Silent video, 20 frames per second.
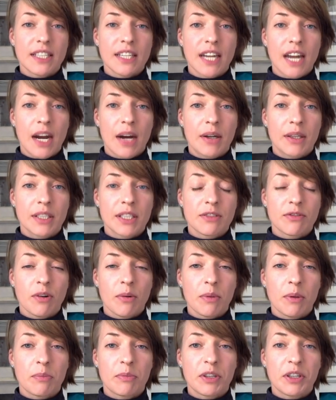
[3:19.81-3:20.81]
inherited
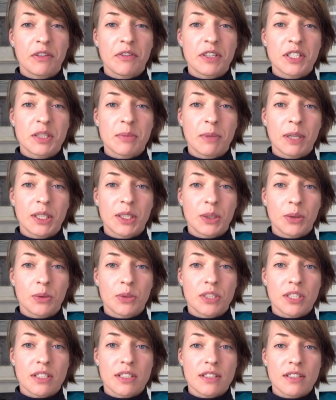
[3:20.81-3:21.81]
from the previous
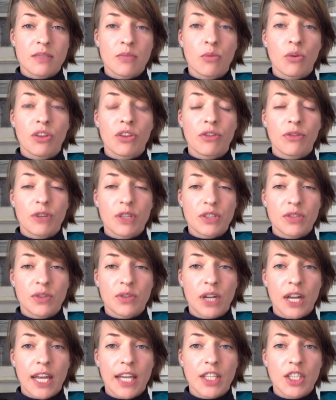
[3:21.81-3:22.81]
mitosis with a
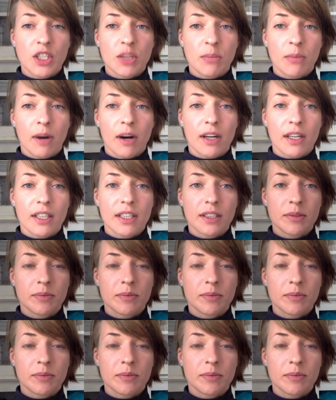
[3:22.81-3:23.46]
phosphorylation mark.